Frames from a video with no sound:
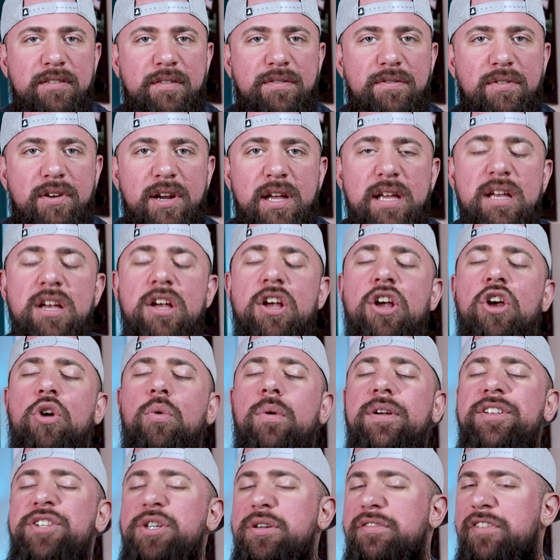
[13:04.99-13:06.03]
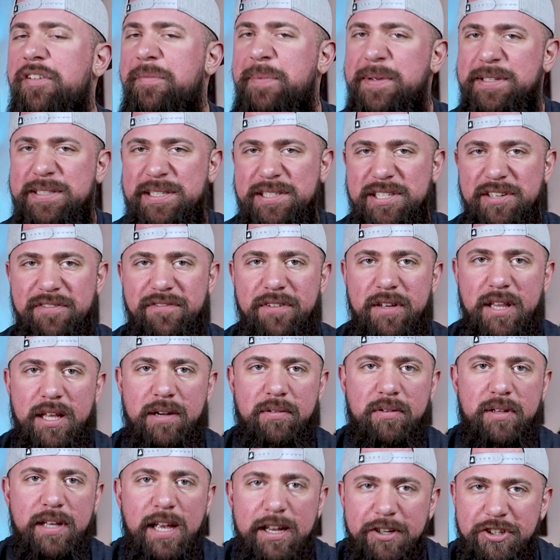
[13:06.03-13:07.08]
for free. We do have a business affiliate
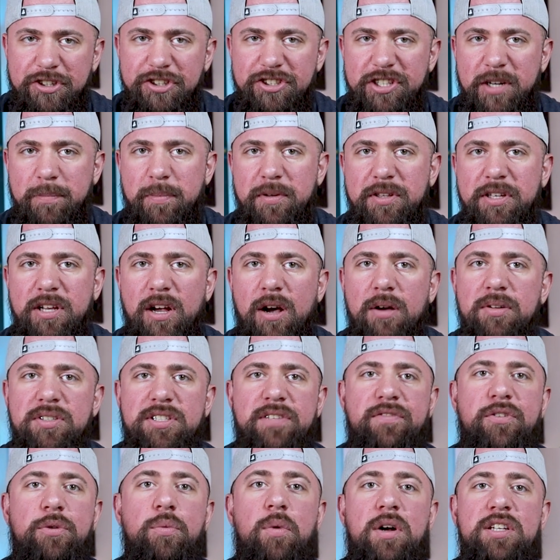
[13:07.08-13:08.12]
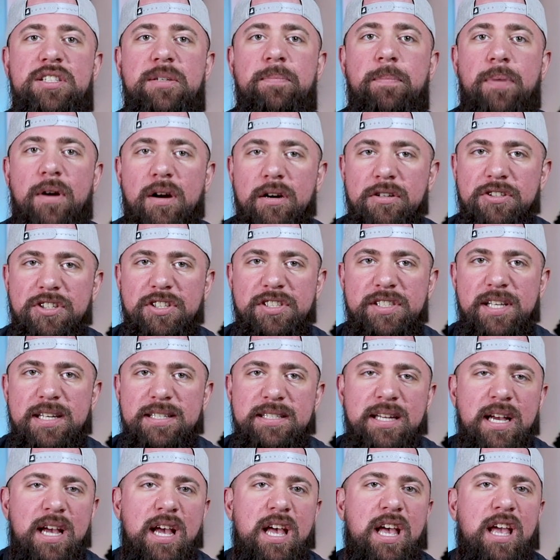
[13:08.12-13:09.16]
relationship with Ghost. If you want to purchase
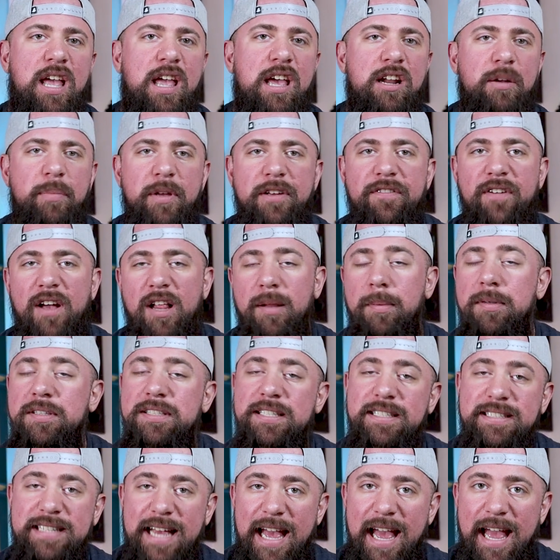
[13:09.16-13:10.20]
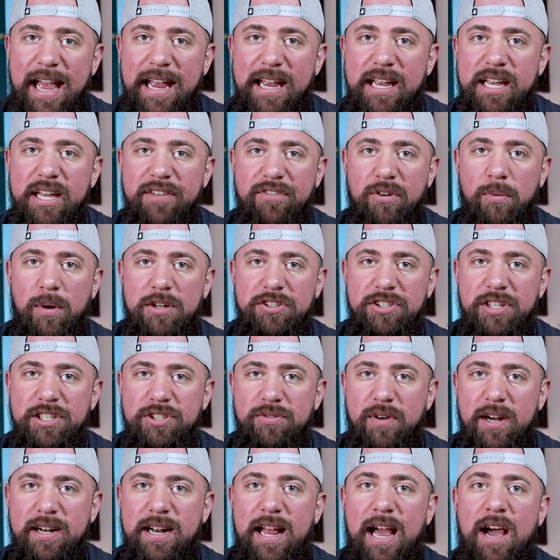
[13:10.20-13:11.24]
this, it'll be available today, if you're watching this
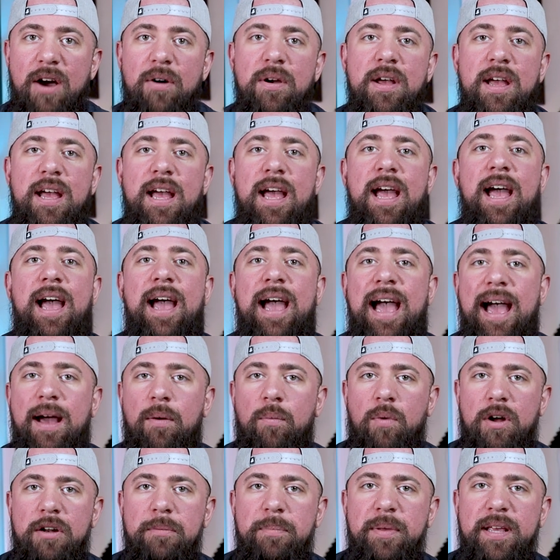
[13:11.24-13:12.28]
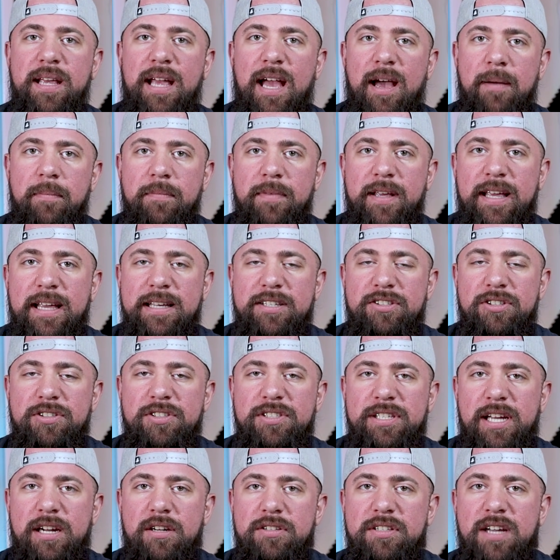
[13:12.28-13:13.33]
right now, at one P M Eastern
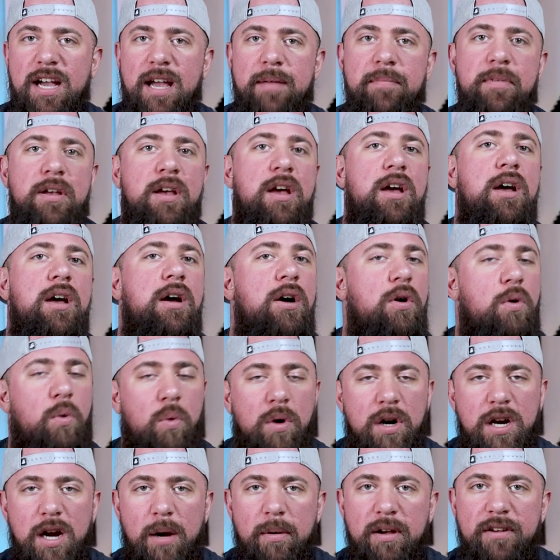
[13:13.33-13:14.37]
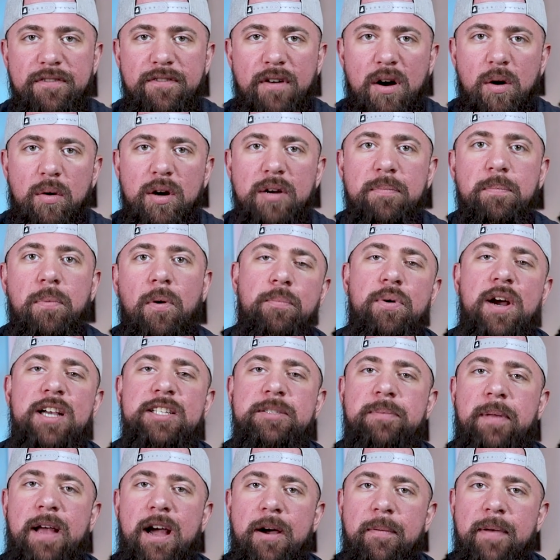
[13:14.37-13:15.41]
Standard Time. Or going forward,
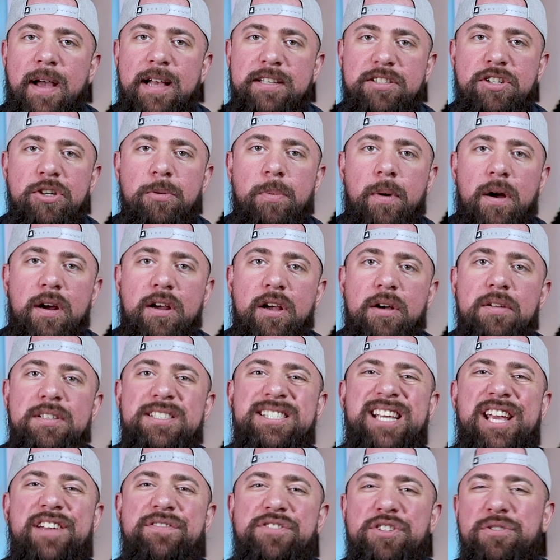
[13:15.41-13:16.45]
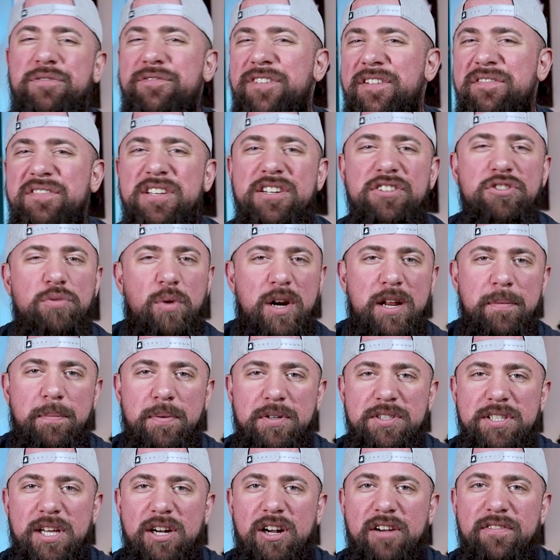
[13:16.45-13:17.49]
PricePlow as a coupon code saves you fifteen and twenty
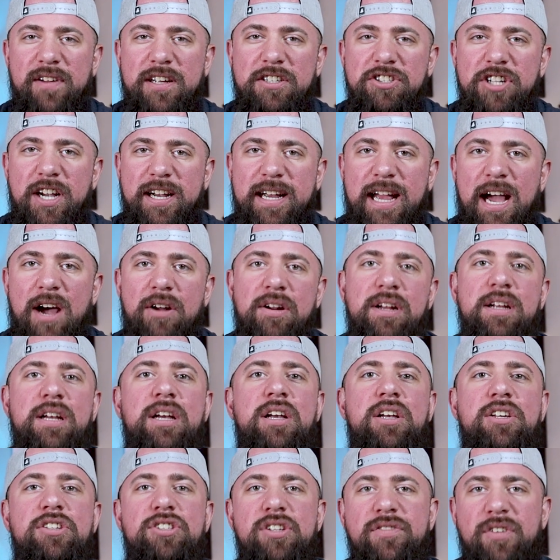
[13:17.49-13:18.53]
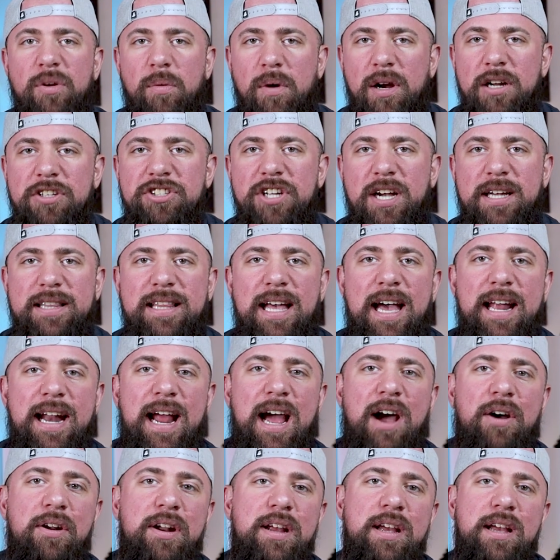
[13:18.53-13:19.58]
percent off at checkout. So if you want to check that
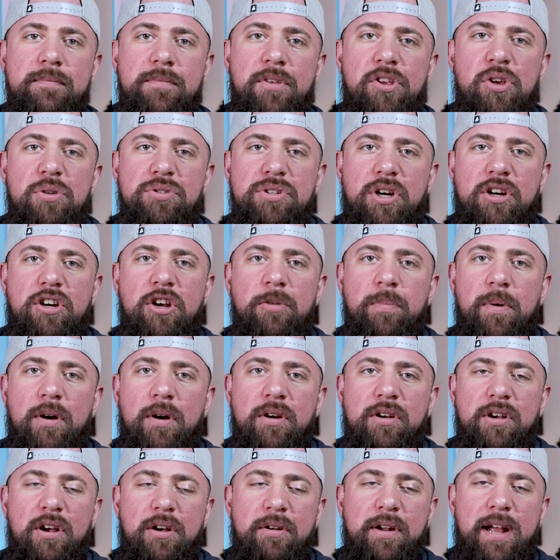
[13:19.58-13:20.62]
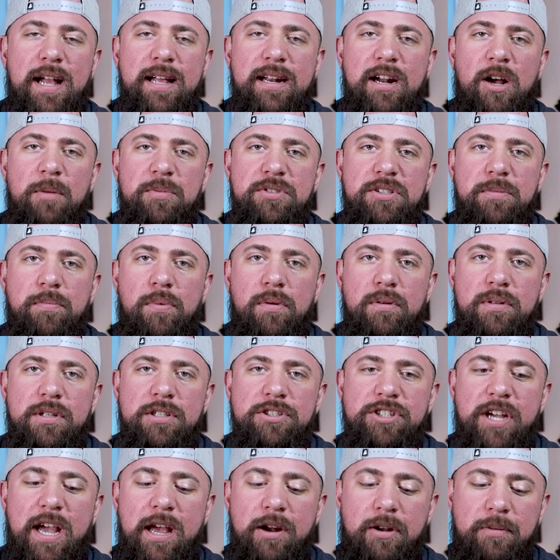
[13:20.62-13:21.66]
out, use our coupon code and help support the
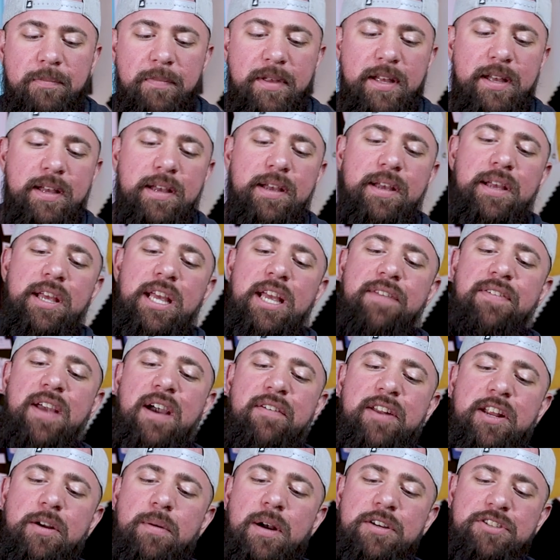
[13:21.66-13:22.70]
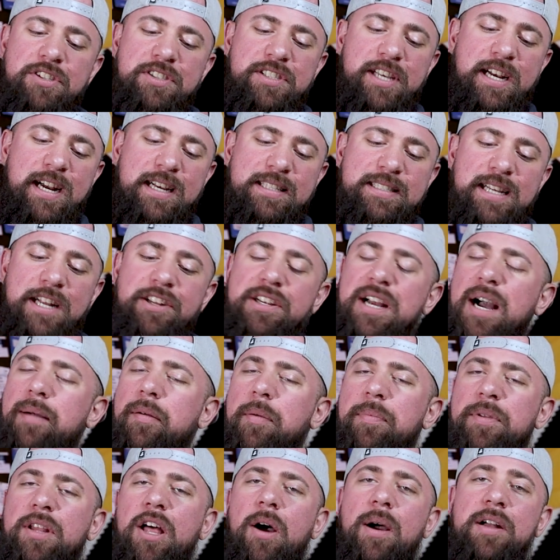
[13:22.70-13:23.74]
channel. If you have any questions, like I said, comment
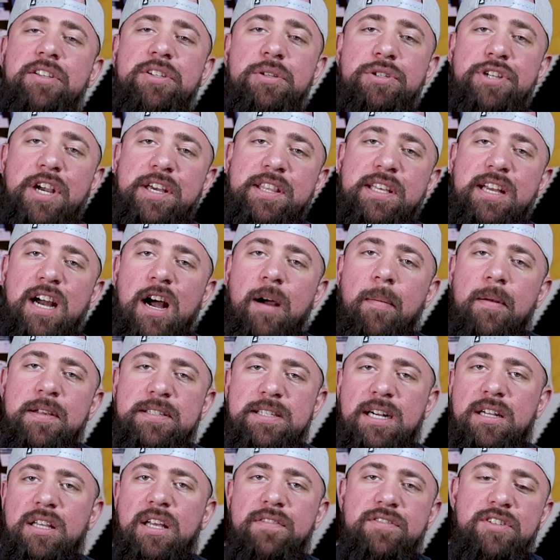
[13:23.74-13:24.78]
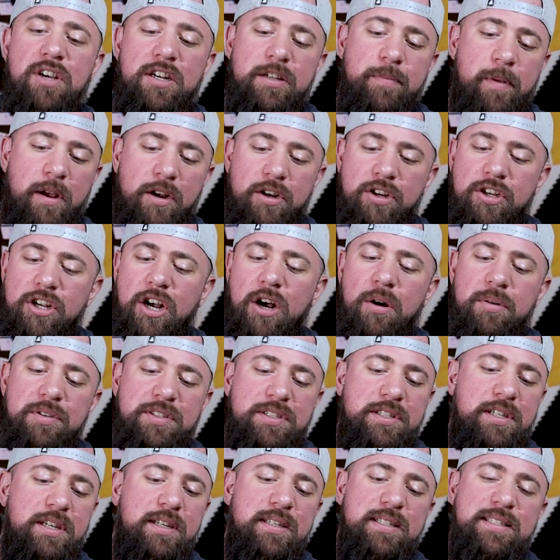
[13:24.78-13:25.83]
below. I do check the comments and I'd love to talk to you about
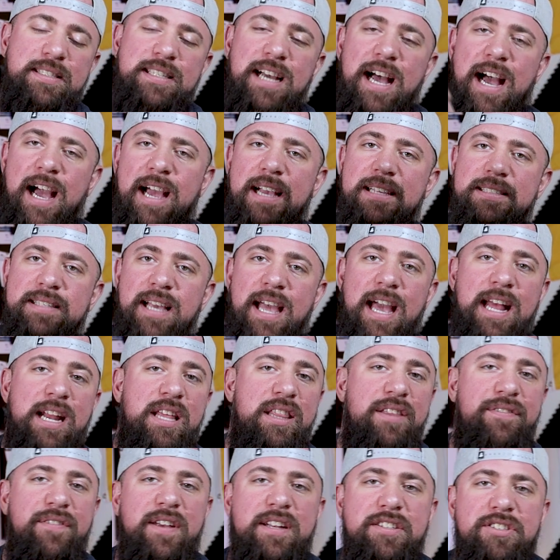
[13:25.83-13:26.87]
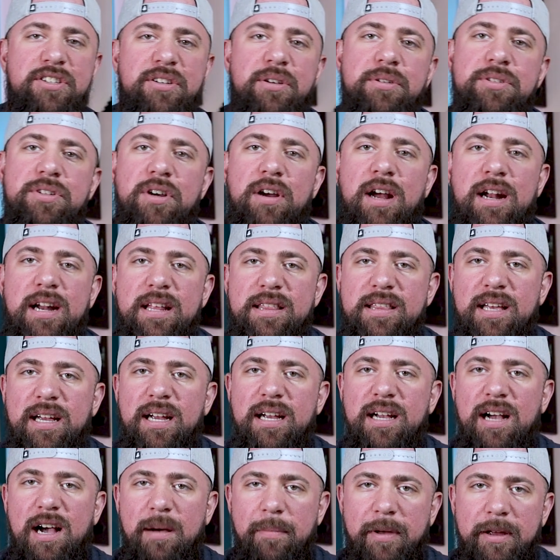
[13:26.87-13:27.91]
Ghost, Size, any of the V twos, or anything
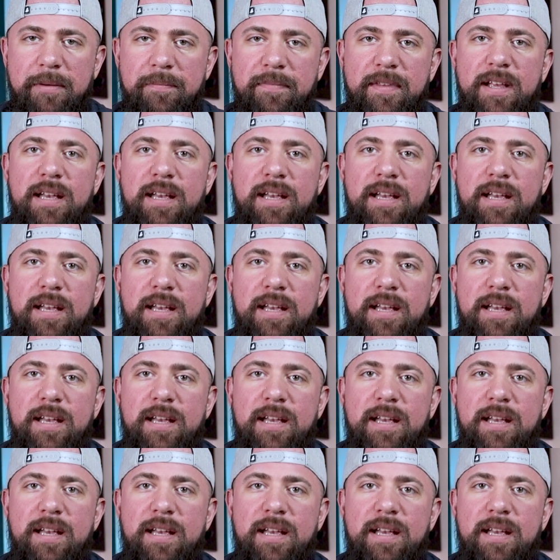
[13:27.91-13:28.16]
coming.